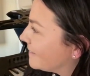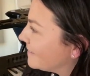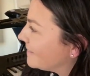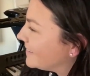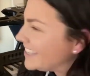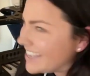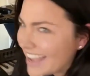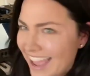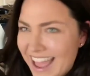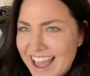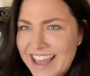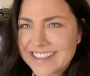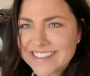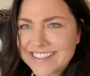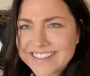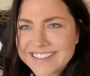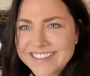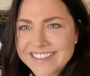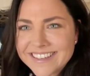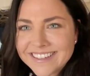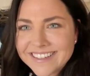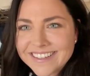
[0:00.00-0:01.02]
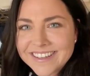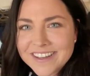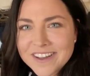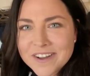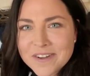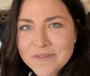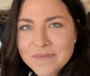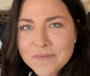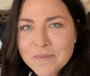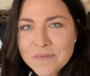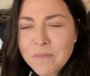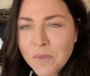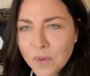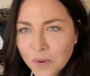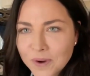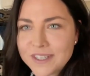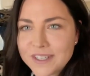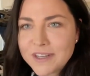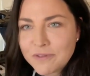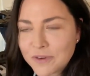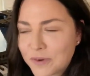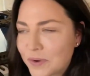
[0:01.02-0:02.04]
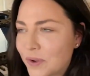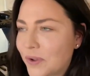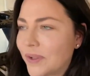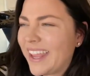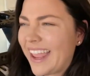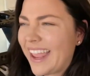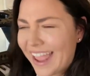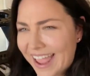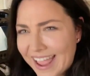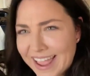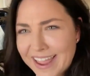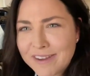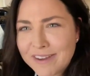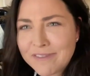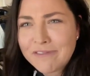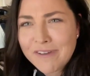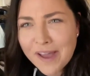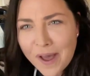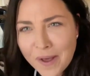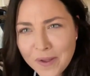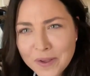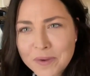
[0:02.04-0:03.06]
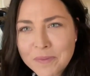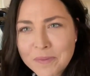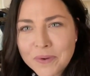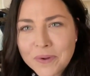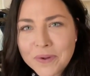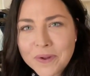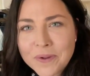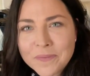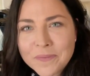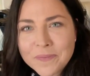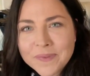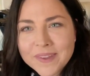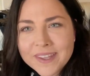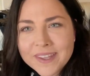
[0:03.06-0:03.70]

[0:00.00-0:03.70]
Yes, more difficult and valuable.